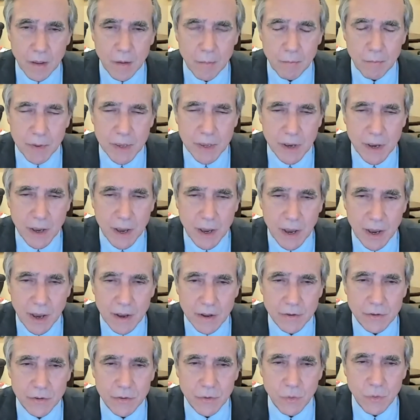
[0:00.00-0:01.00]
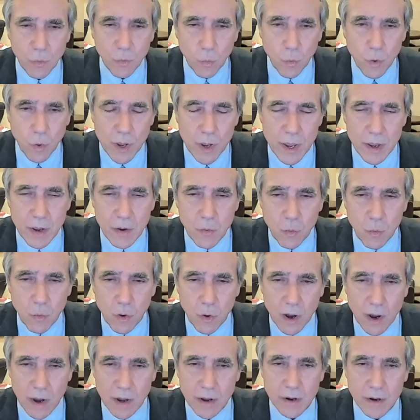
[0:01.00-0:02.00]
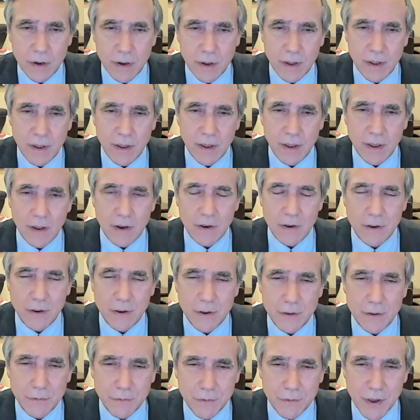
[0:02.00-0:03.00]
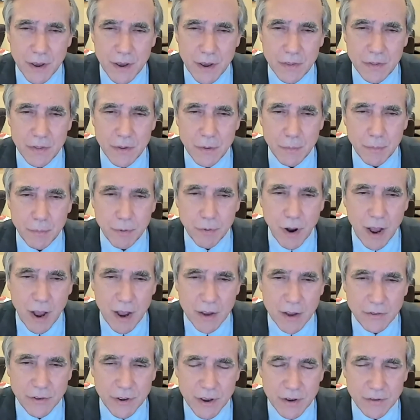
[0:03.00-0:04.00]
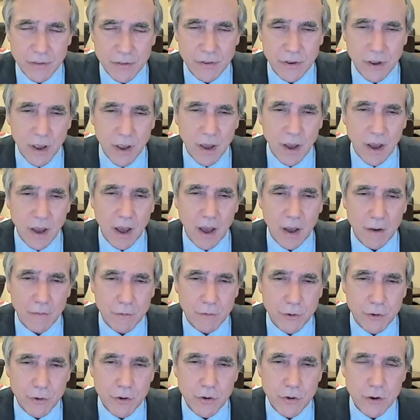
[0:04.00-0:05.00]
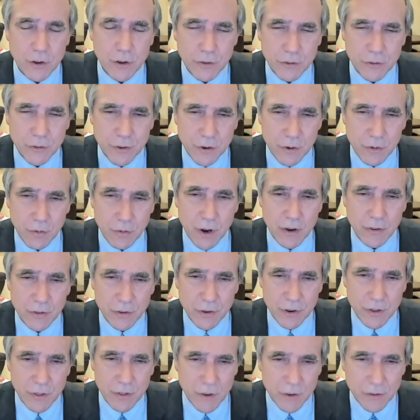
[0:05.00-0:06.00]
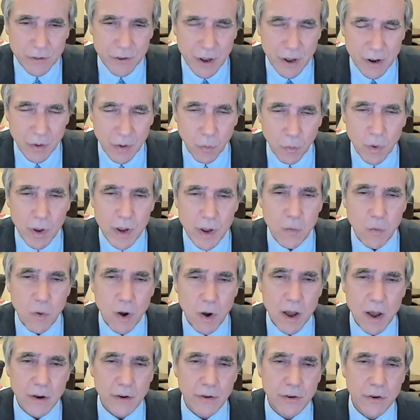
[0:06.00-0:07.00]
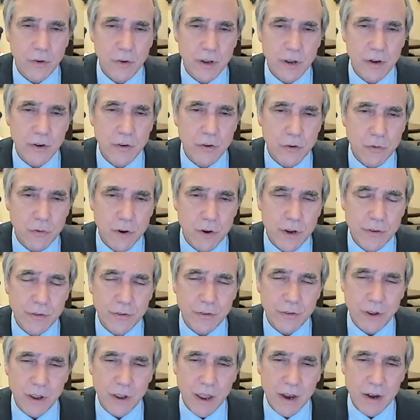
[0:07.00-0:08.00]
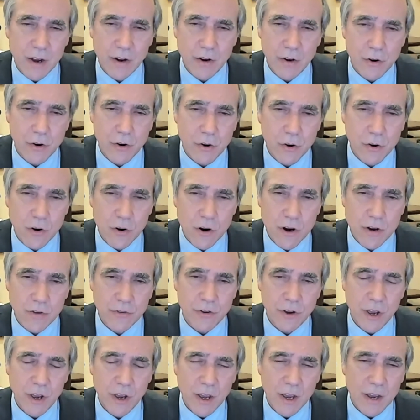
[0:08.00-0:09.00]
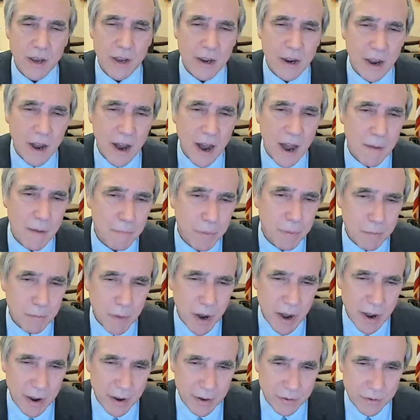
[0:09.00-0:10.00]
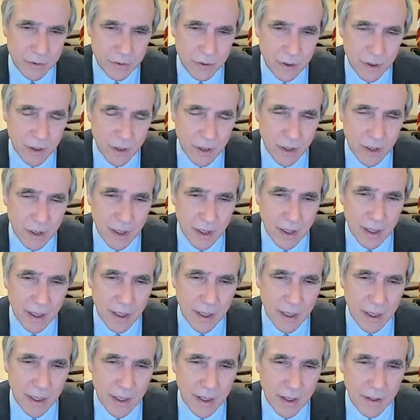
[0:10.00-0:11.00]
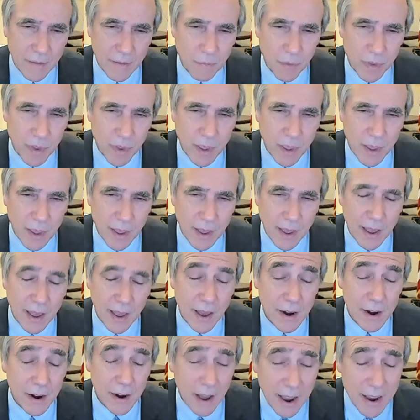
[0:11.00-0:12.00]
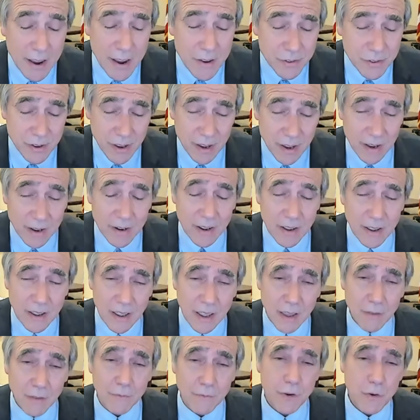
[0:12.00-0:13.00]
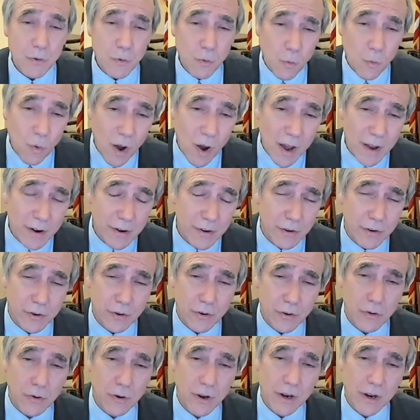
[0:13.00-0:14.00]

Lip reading: because we want to defend the process of due consideration in the Senate. We want to increase and encourage compromise. And I said, if you want to